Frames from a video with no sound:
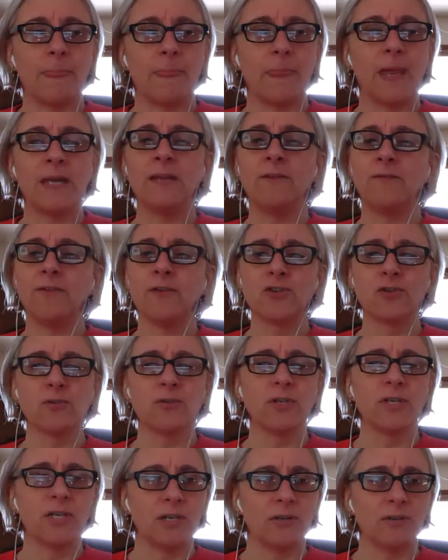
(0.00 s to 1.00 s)
And he feels
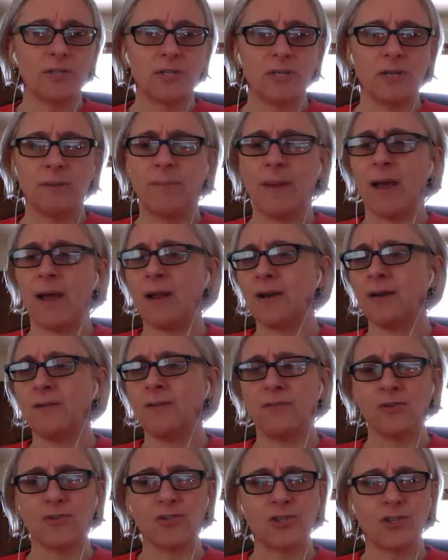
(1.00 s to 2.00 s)
really guilty about it. He
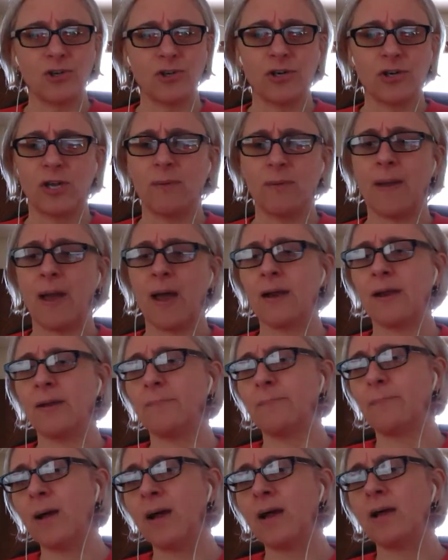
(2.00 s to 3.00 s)
feels dirty about
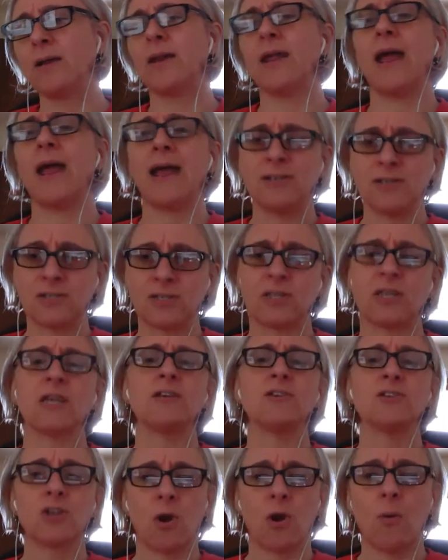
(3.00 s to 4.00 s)
it. But as
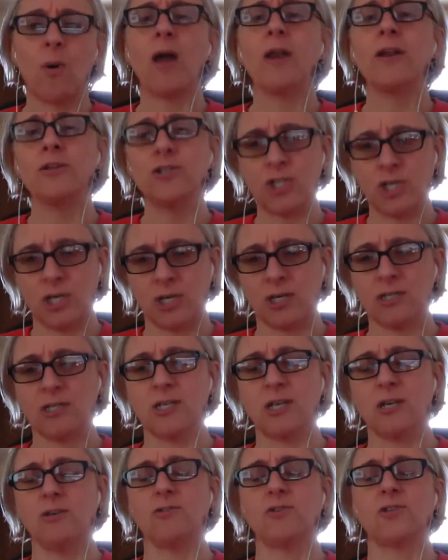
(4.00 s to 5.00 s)
things go on and she
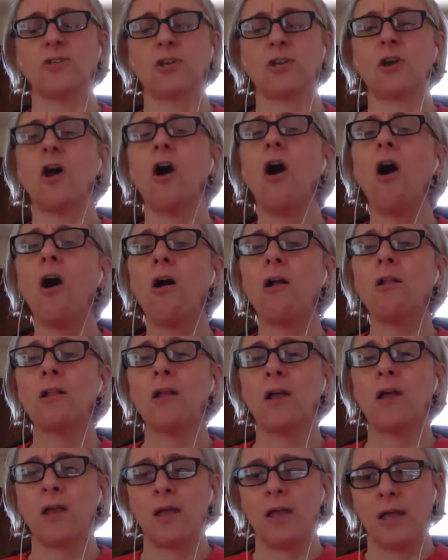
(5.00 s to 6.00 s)
continues to
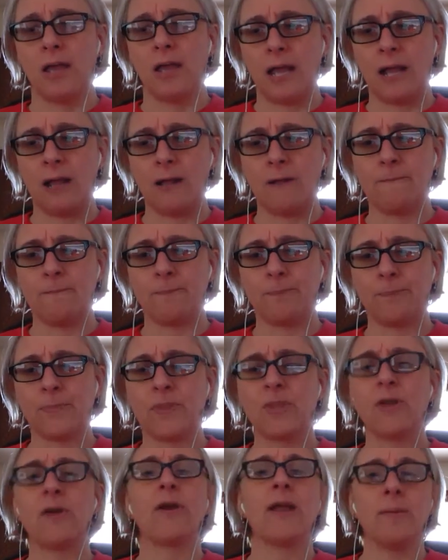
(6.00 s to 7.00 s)
call,
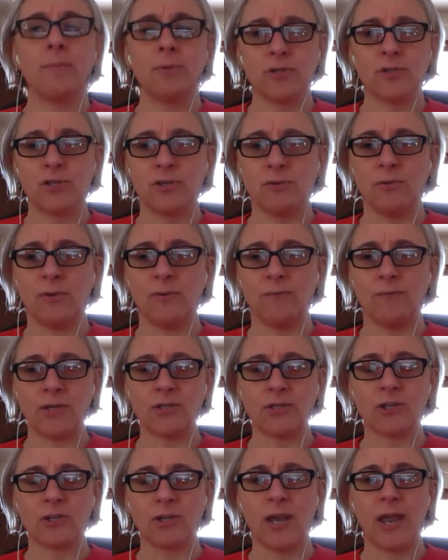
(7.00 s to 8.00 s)
they're able to
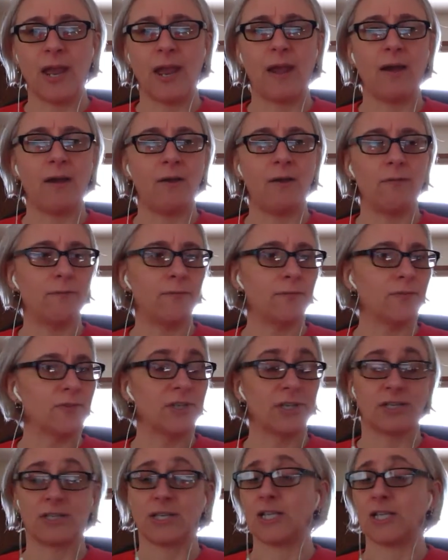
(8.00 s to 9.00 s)
eventually have
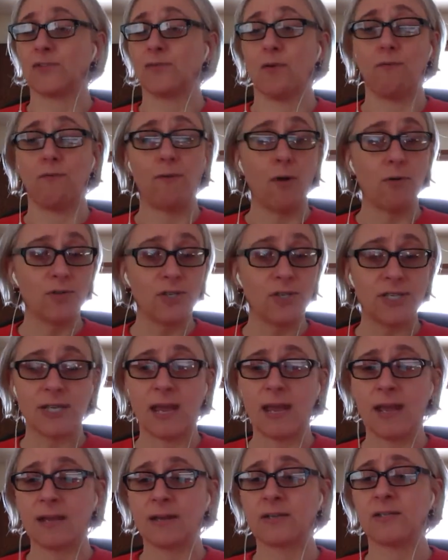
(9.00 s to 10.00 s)
successful phone
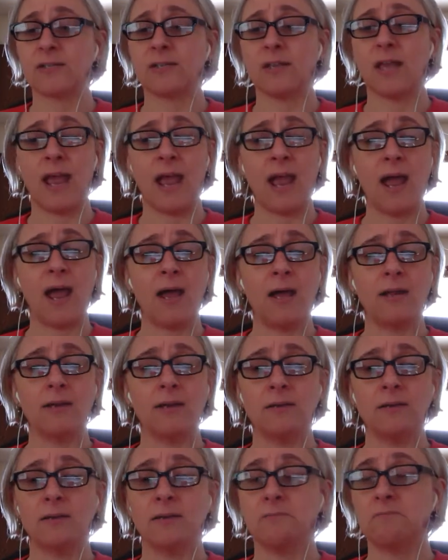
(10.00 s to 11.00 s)
sex.
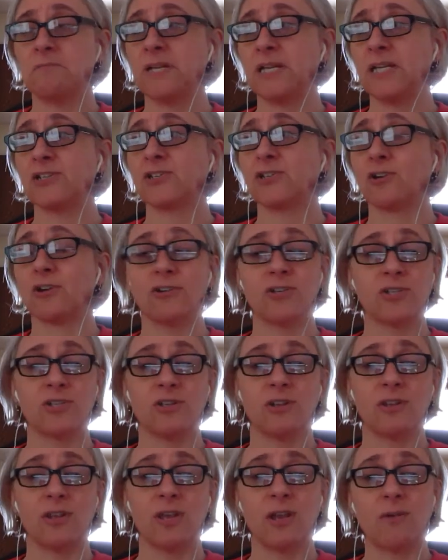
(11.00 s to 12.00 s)
And he starts
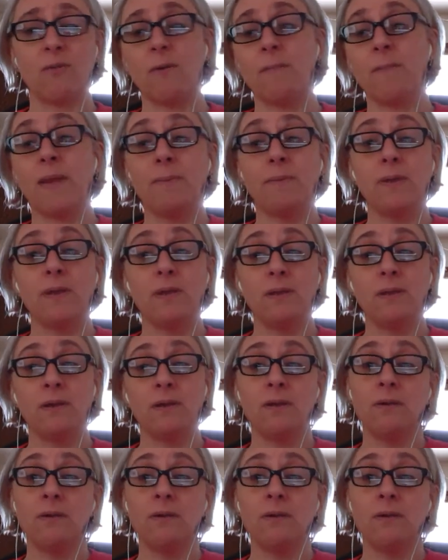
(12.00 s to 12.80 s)
to think, well, maybe,